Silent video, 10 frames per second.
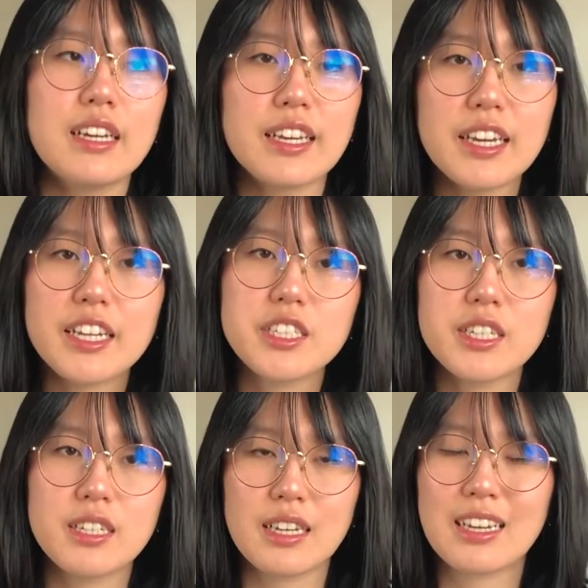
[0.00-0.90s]

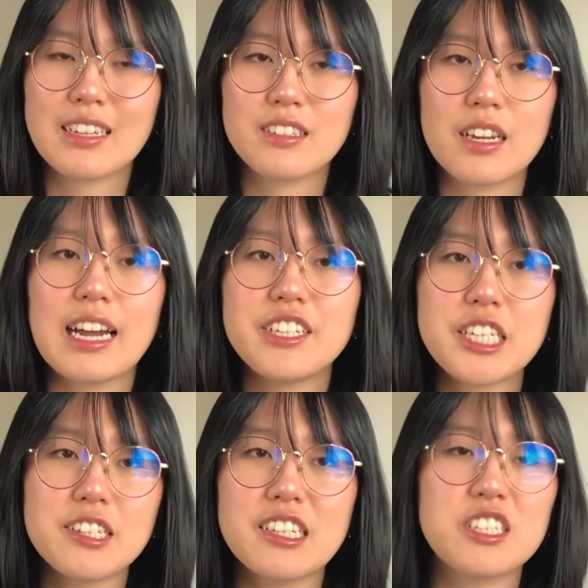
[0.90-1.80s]
engaging, and I
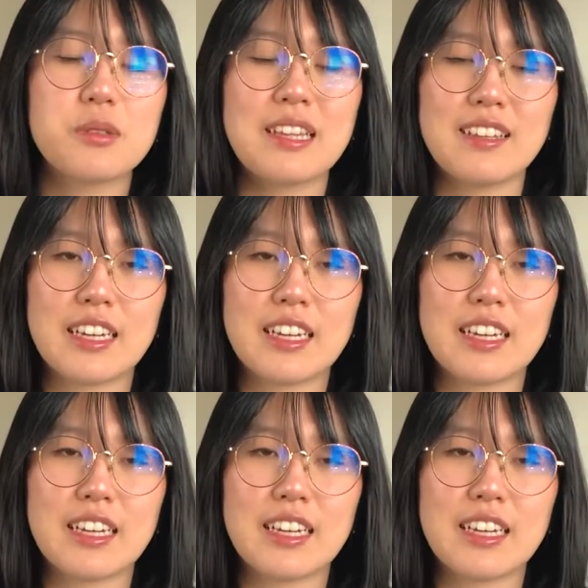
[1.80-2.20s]
generally just really